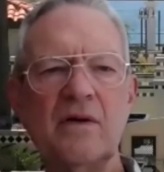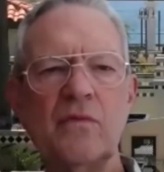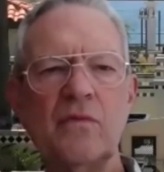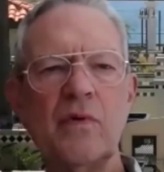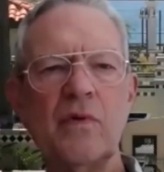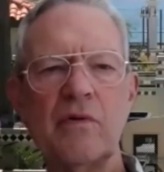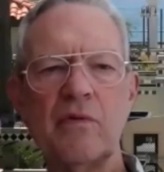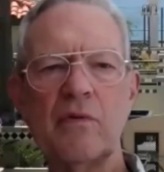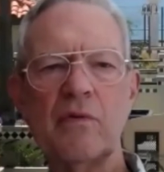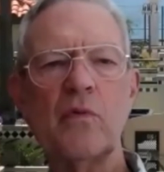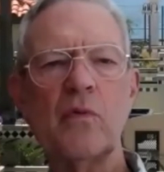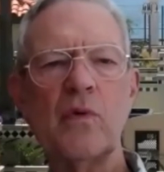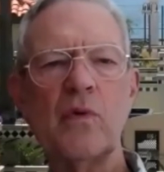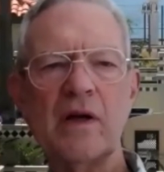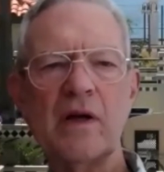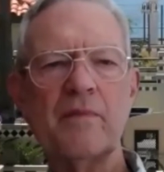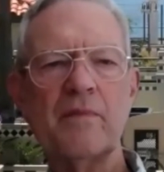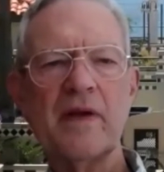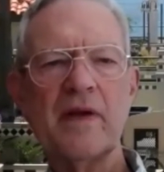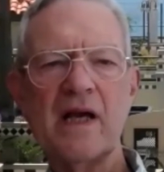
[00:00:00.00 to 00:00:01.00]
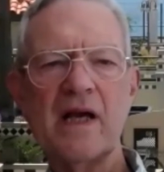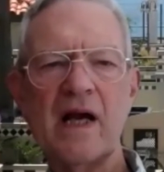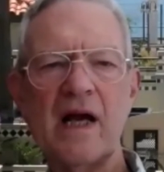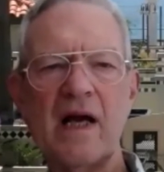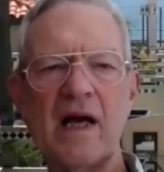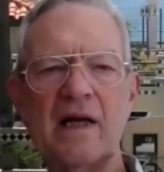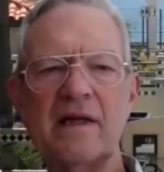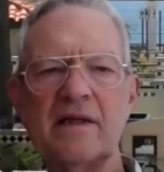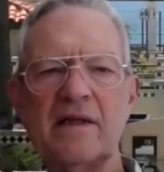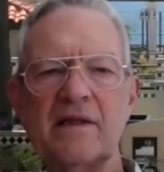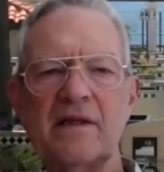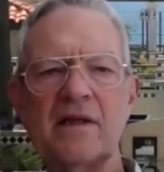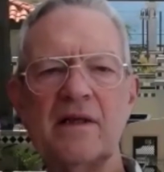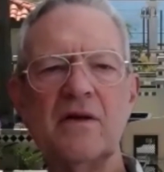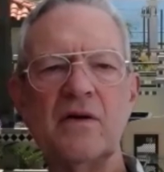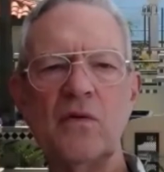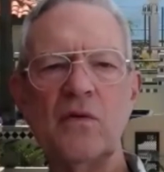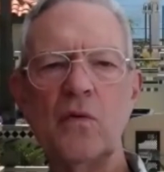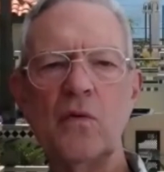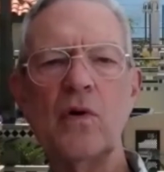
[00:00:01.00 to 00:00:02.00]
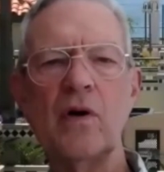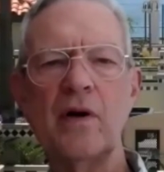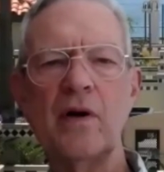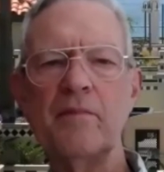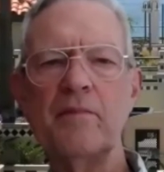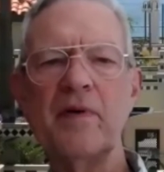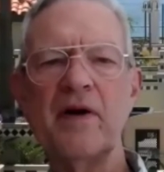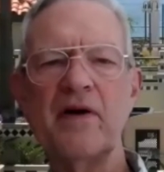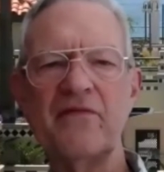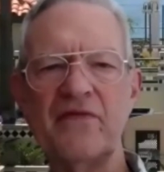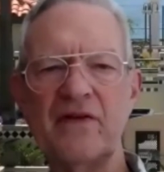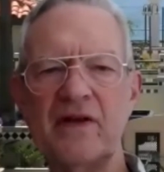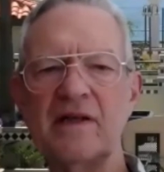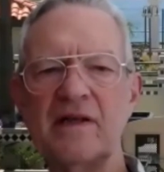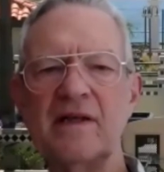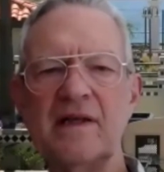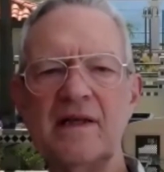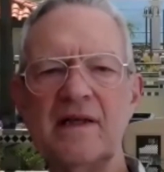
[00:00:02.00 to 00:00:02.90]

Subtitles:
We were well behind Warren Buffett